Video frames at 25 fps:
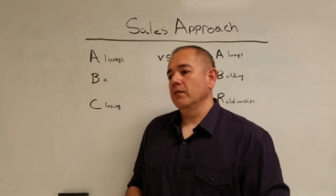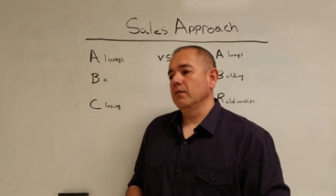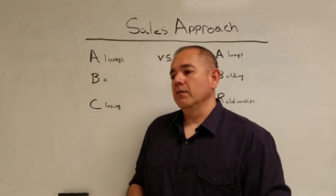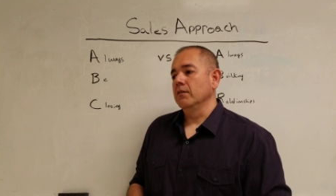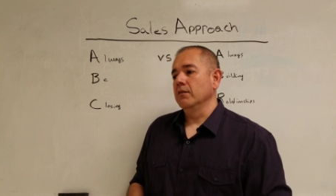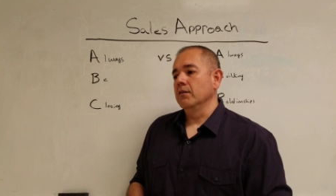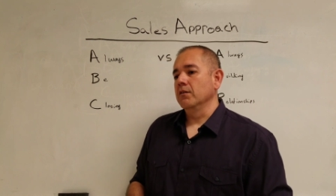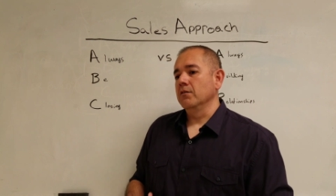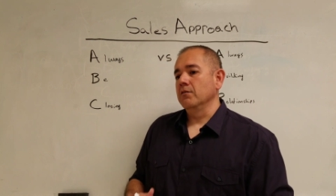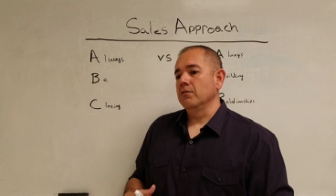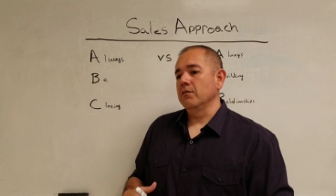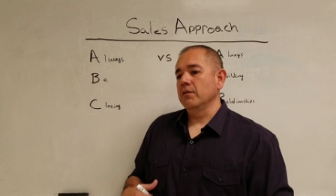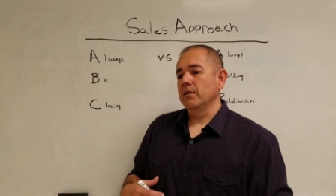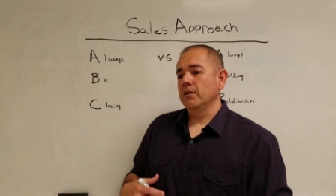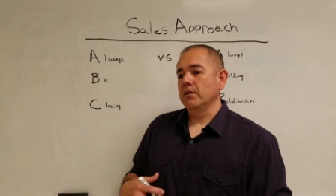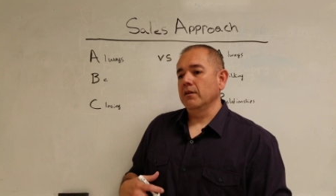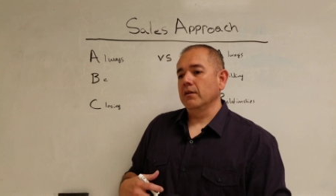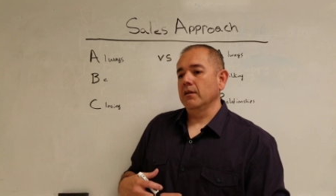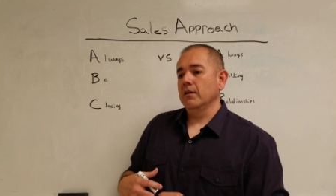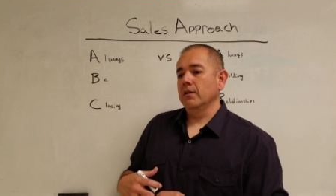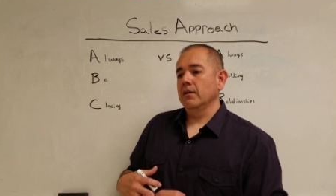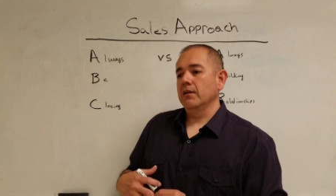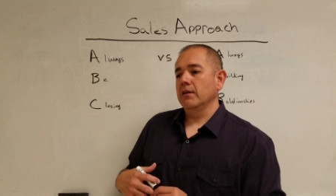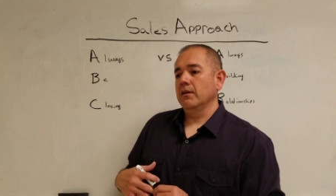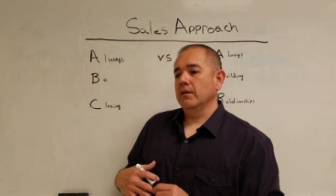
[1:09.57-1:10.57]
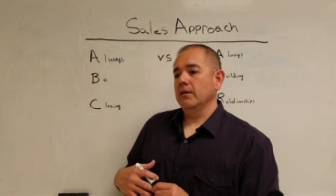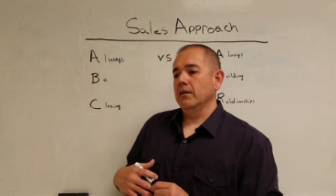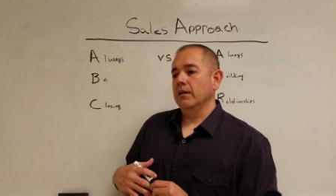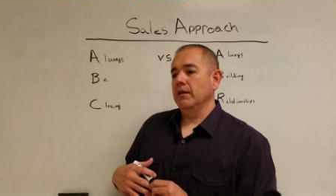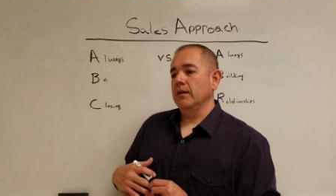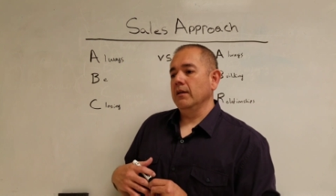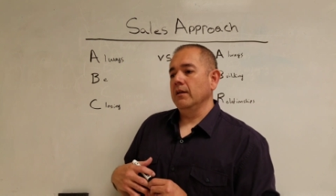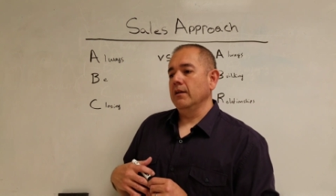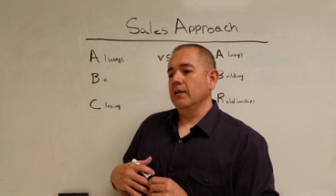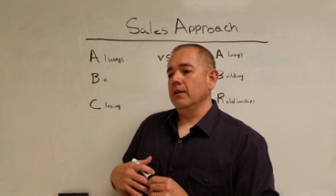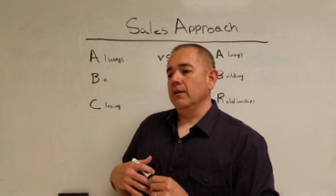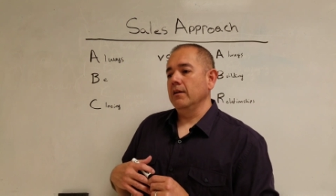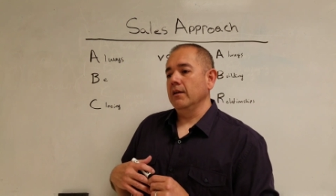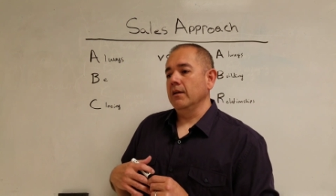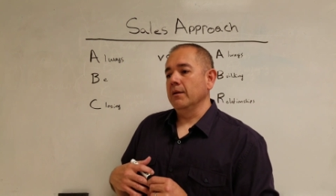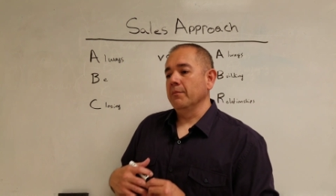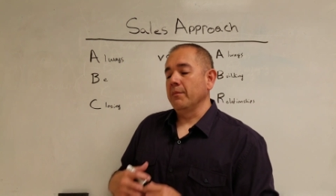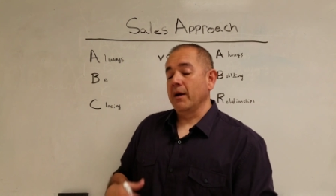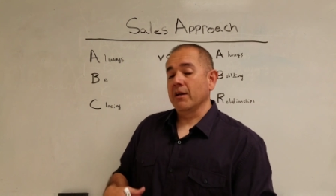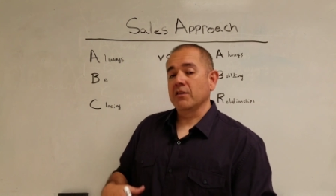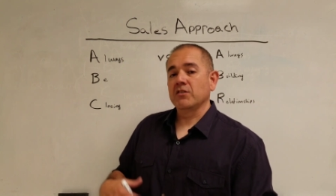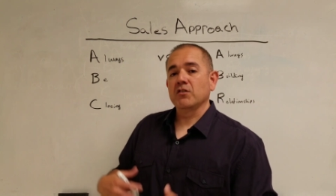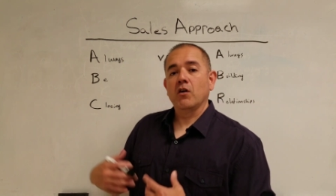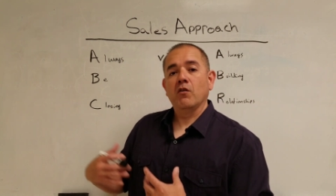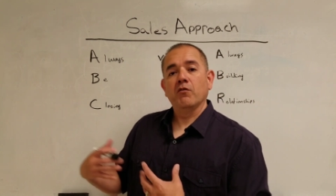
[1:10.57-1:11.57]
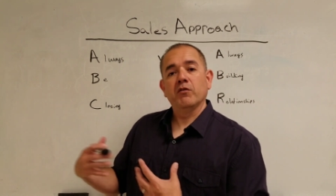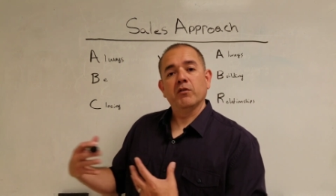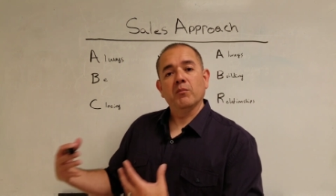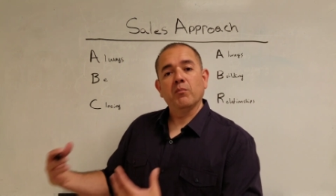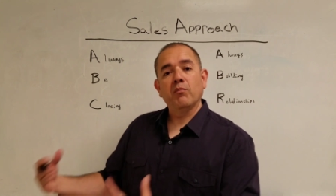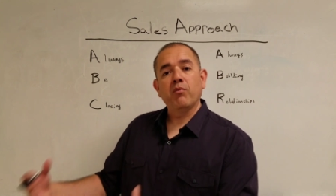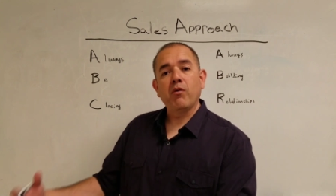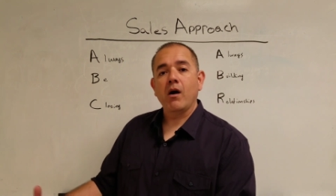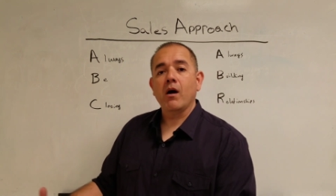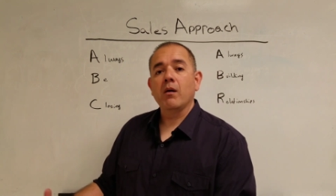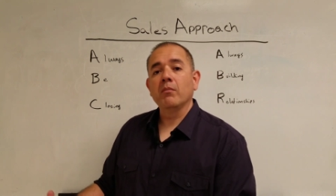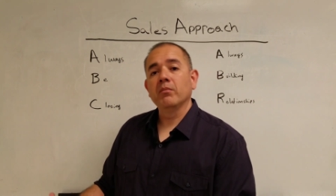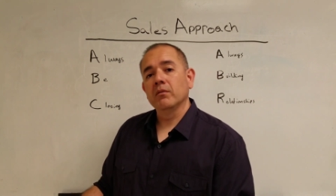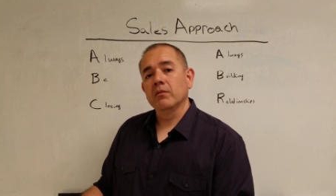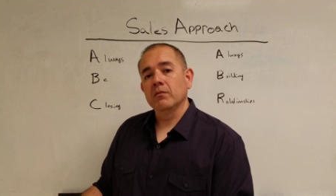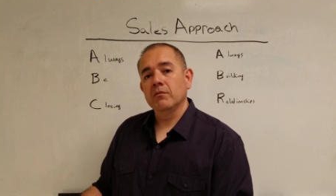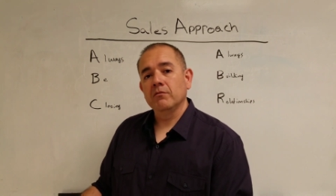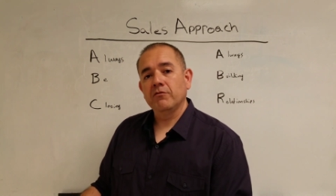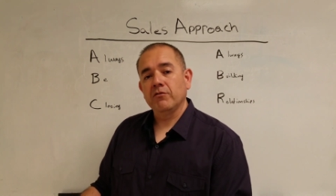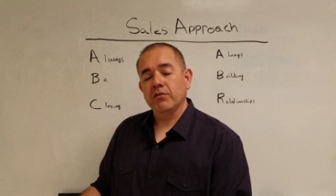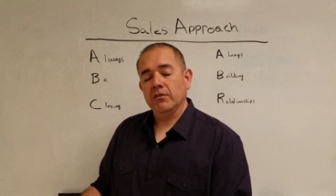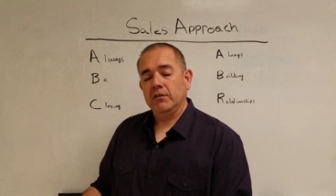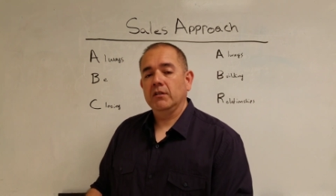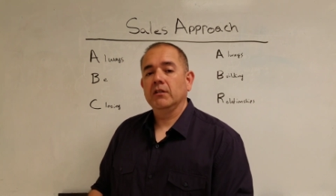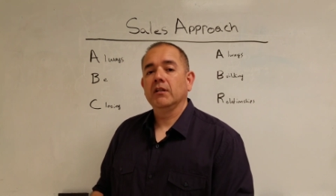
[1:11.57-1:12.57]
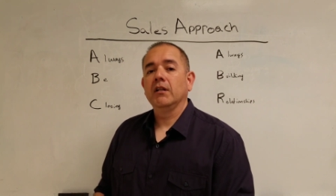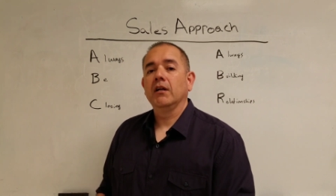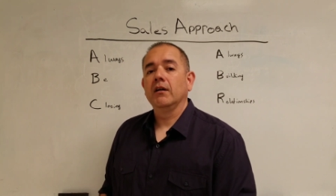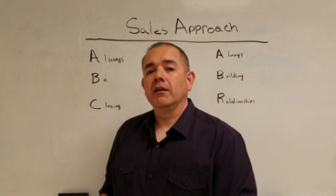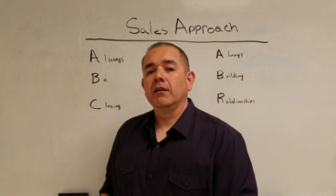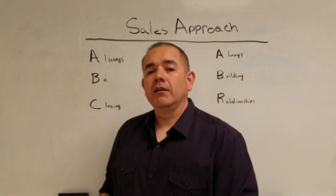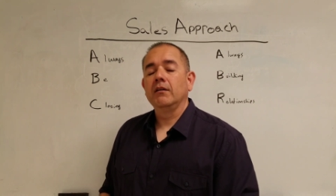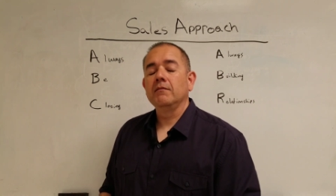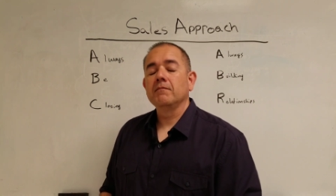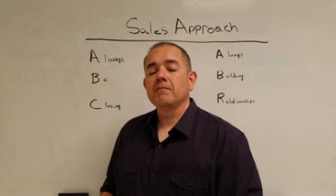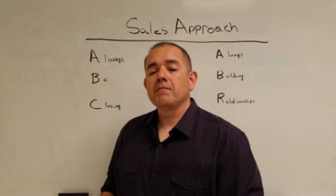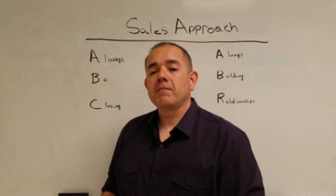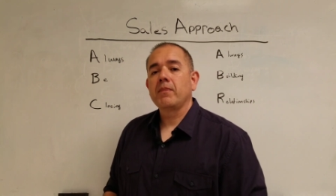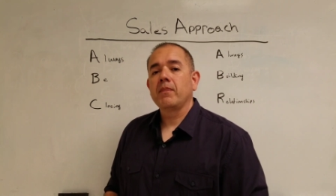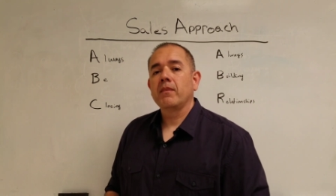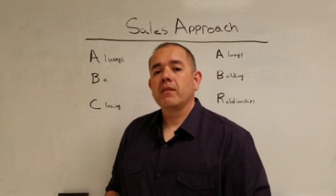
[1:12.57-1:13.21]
Am I solving a problem for the client?